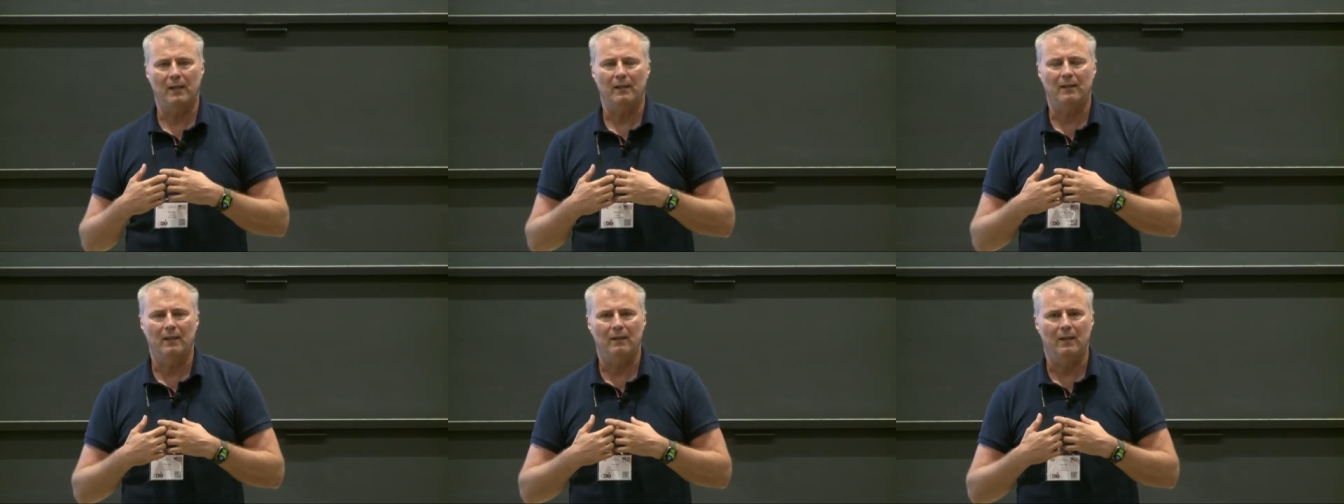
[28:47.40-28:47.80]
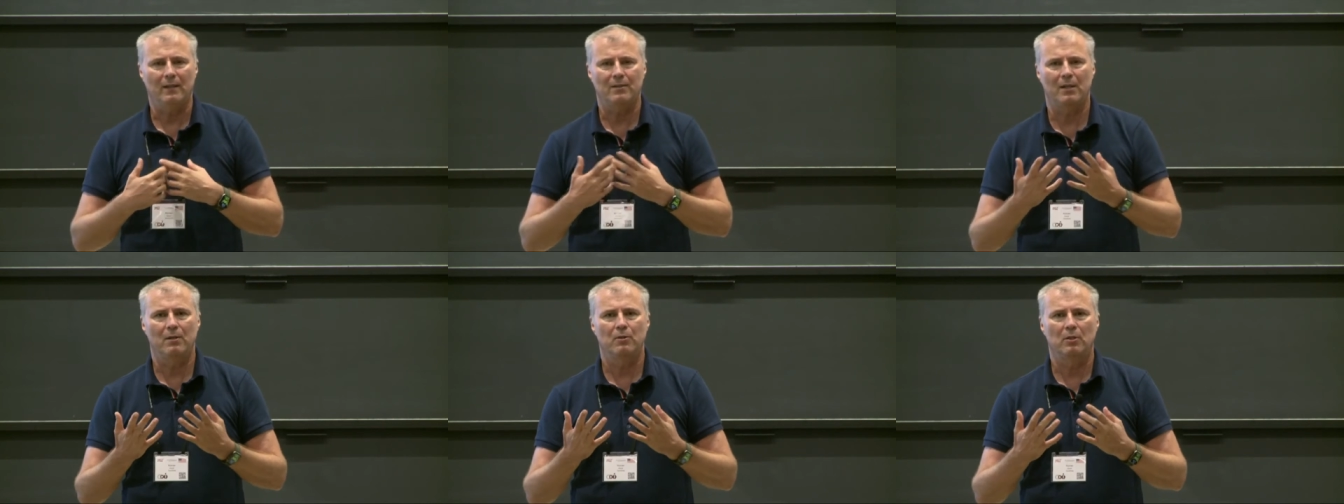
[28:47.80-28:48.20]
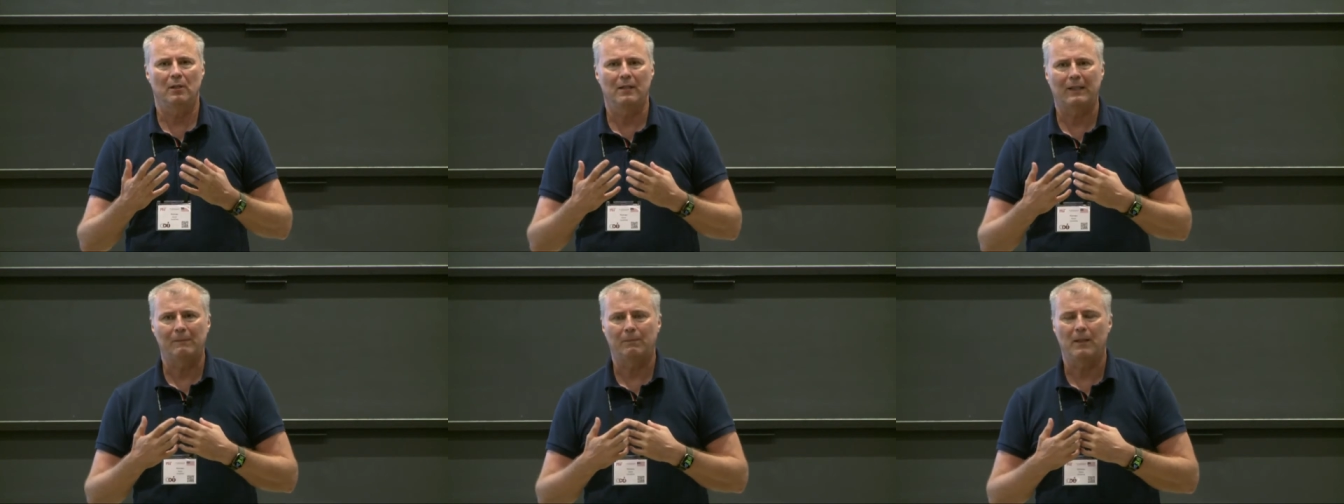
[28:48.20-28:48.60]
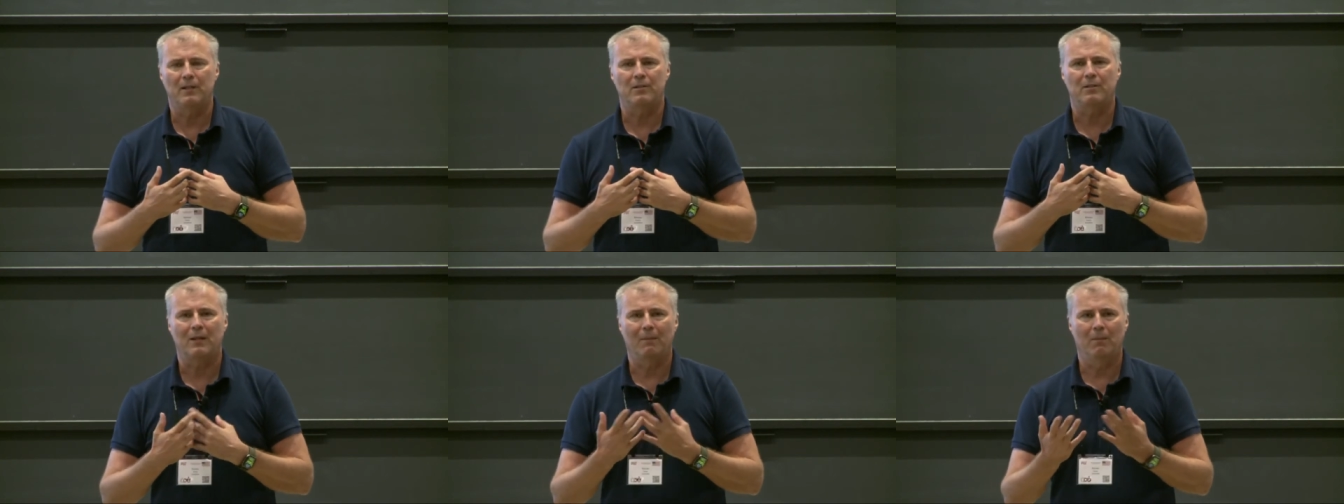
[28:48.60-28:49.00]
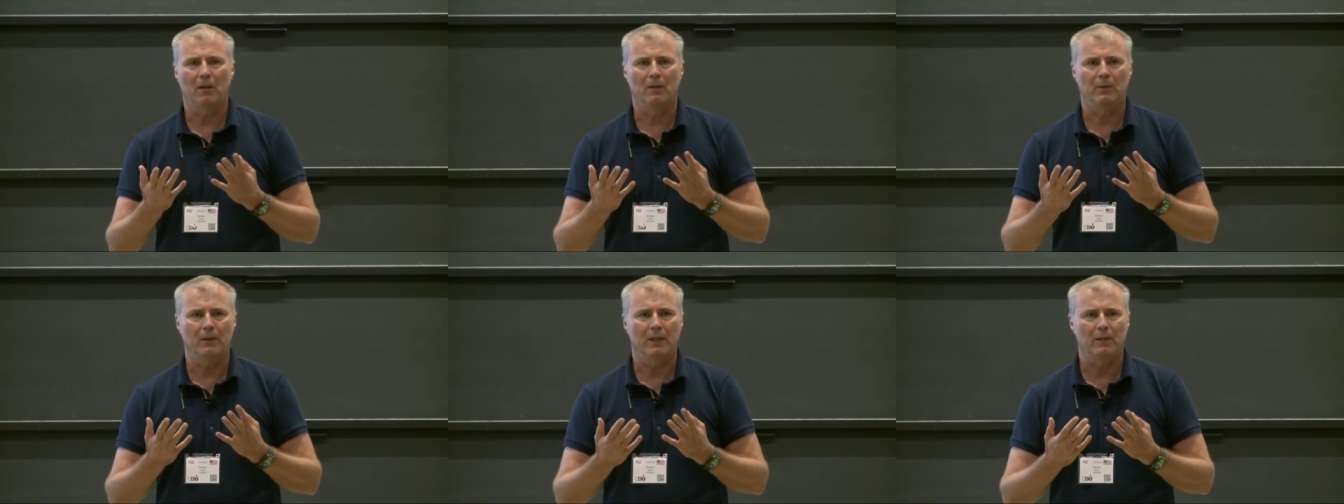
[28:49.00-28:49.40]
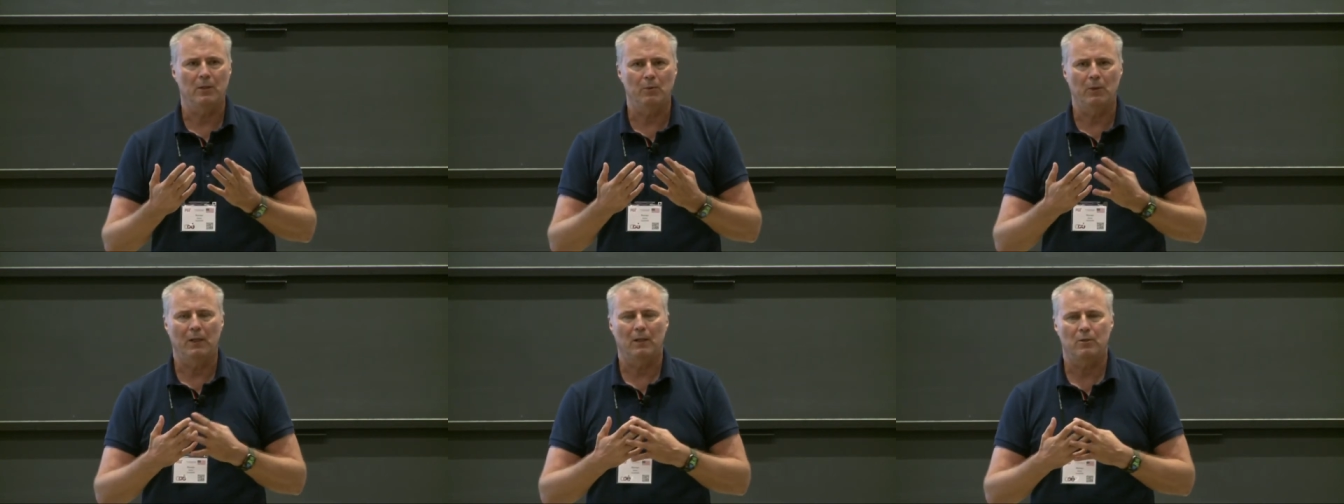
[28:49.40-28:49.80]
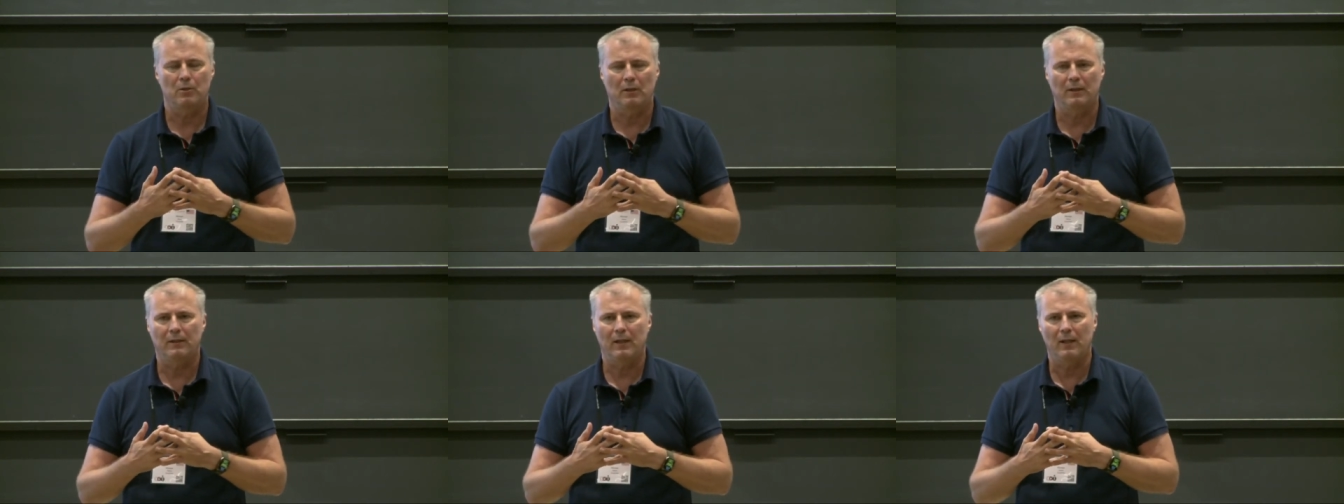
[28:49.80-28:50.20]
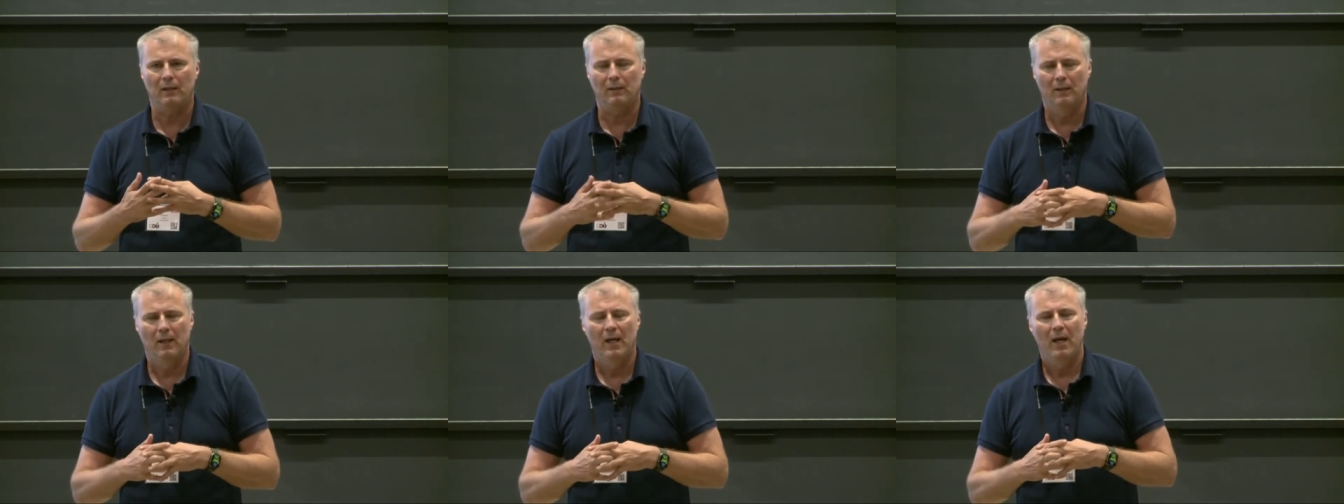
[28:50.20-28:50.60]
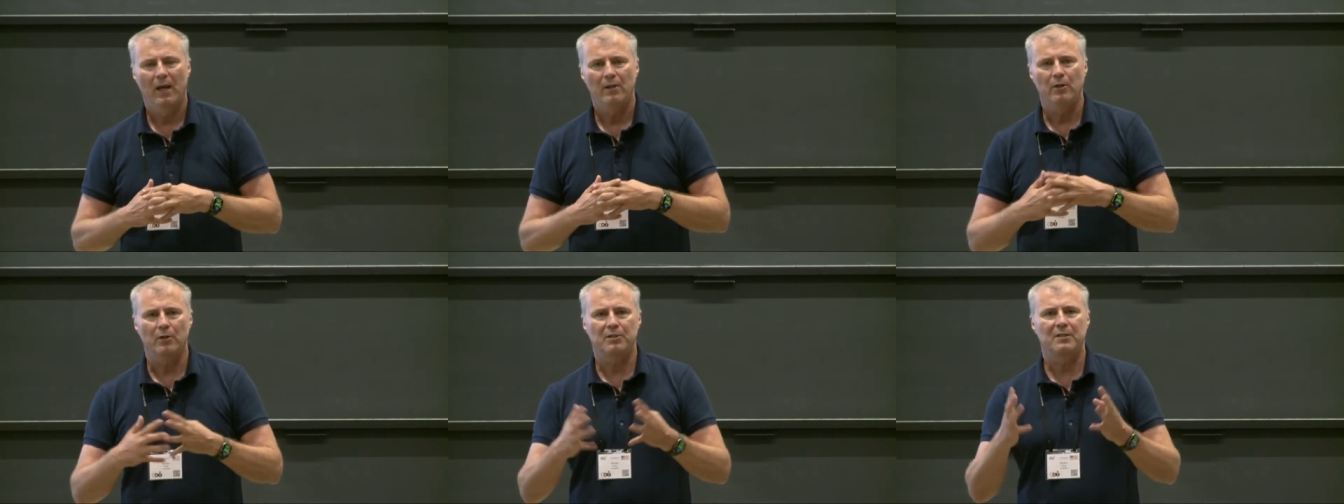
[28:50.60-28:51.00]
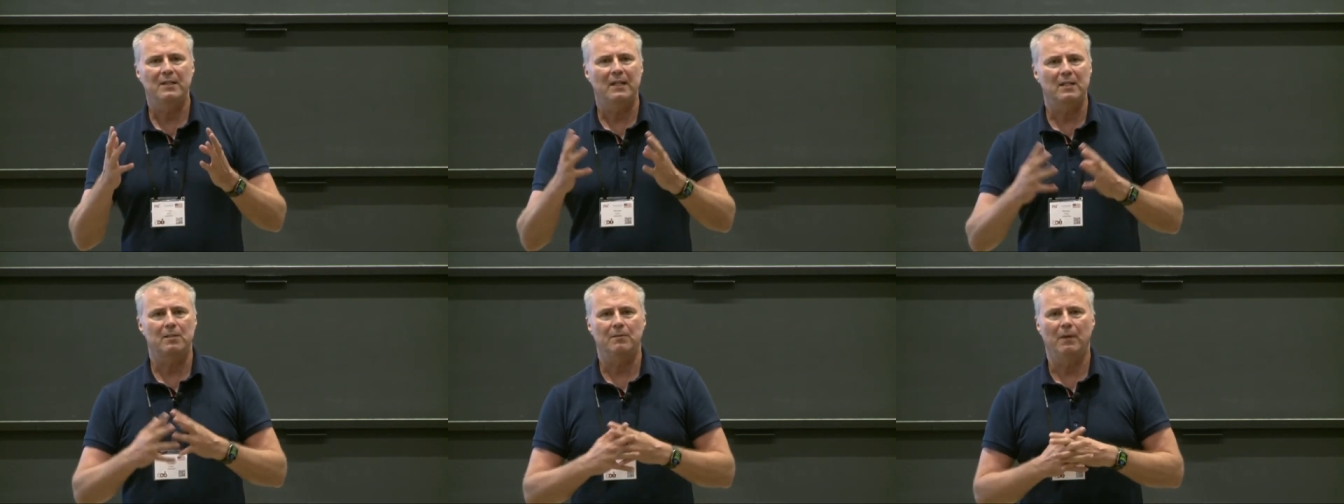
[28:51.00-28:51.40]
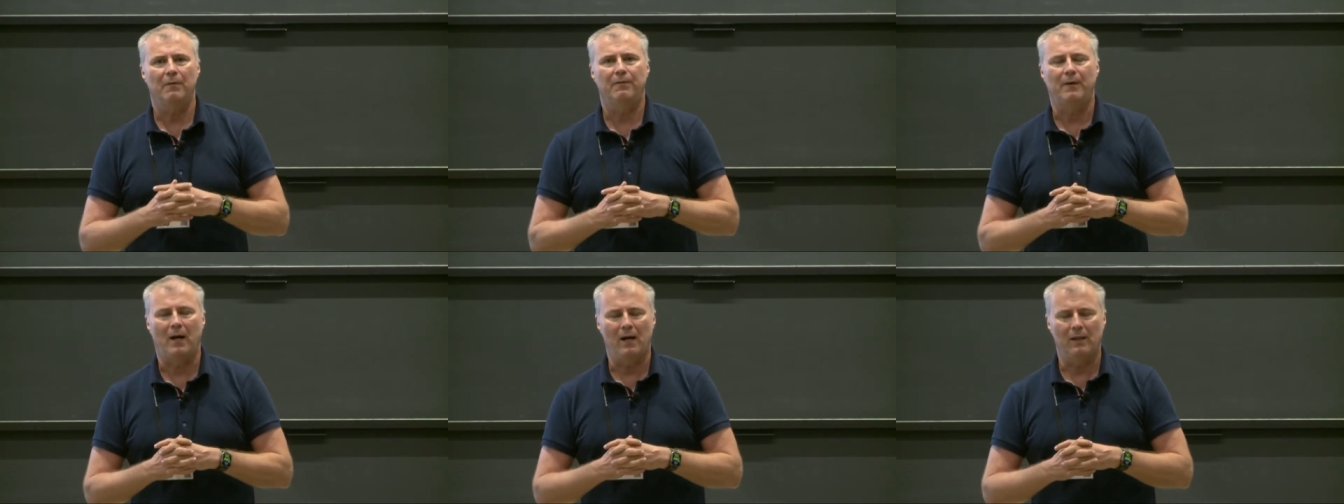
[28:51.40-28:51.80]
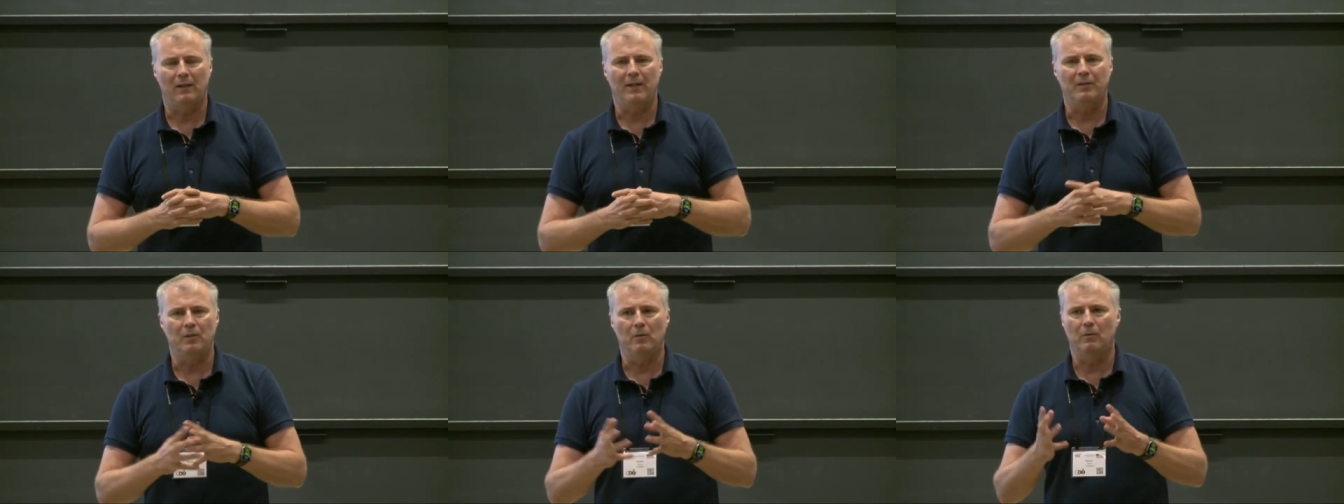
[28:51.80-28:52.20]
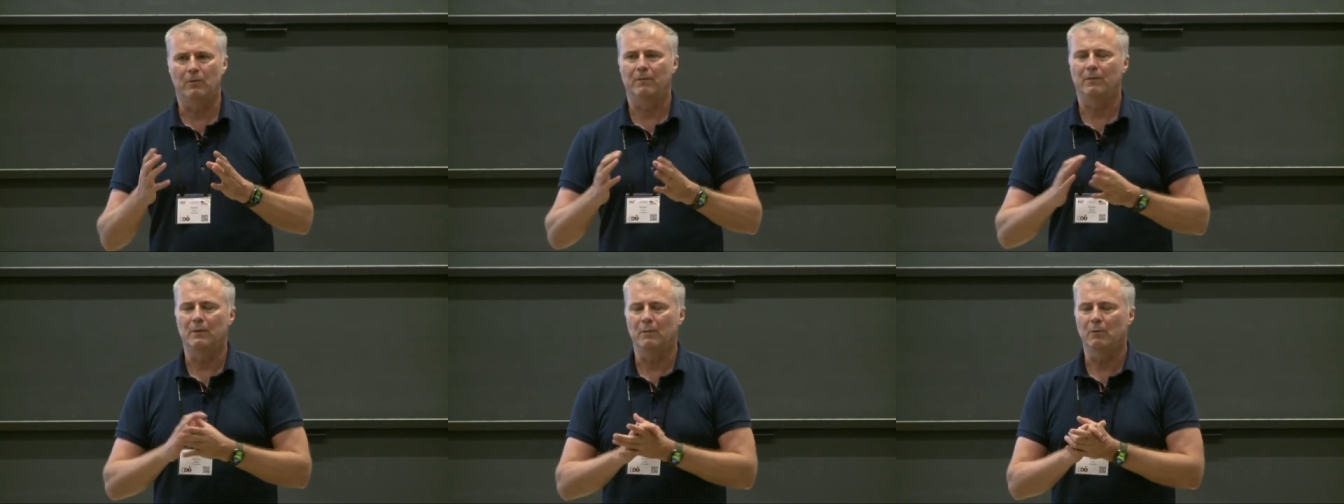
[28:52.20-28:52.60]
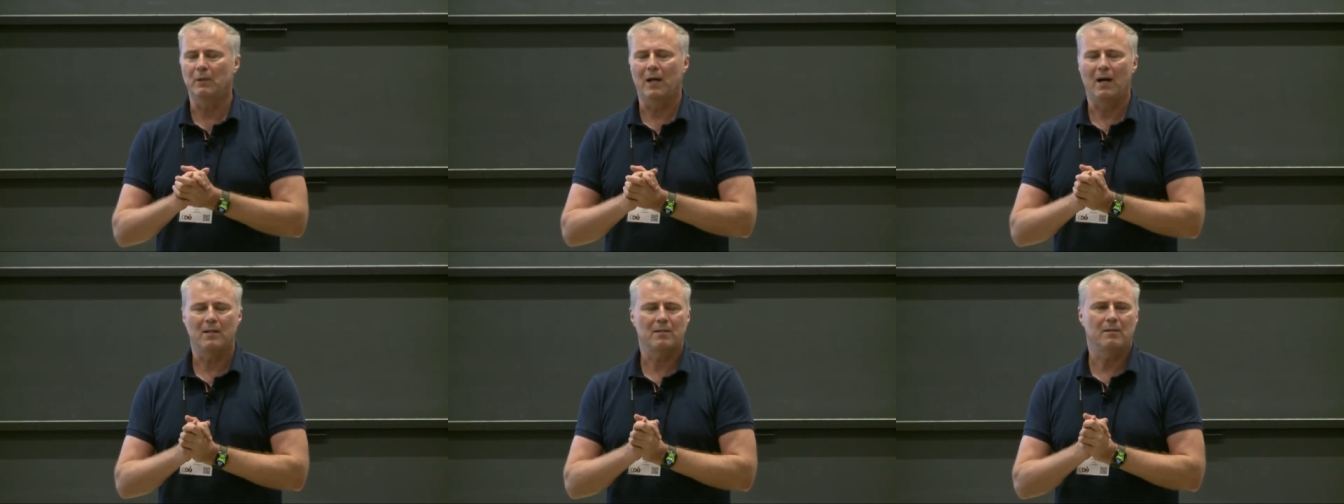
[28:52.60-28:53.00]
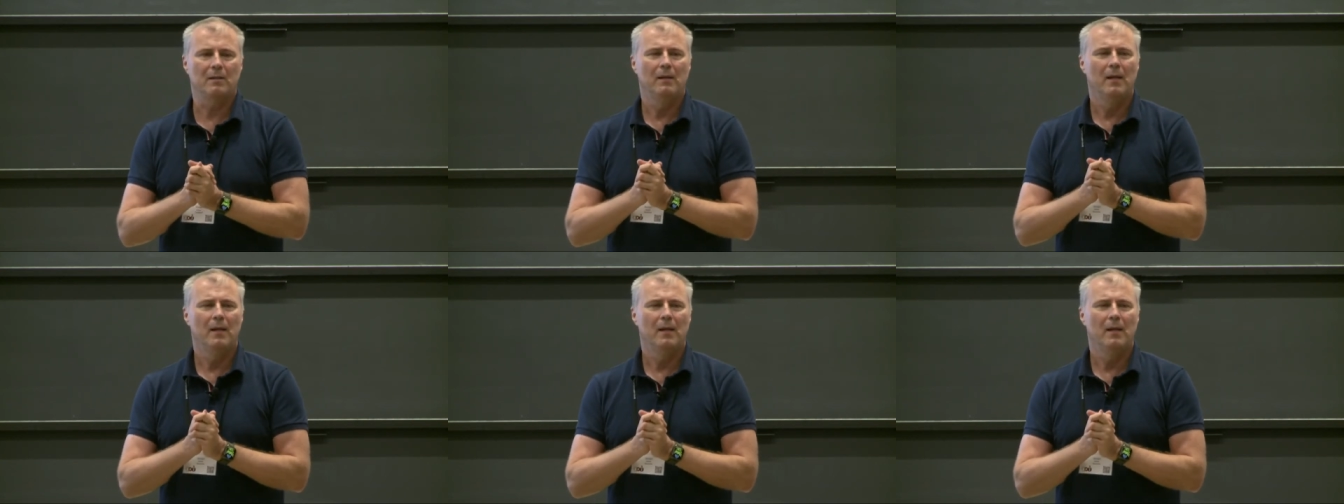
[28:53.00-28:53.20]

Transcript: can essentially replace Tableau, that you would actually take your CSV file and you would ask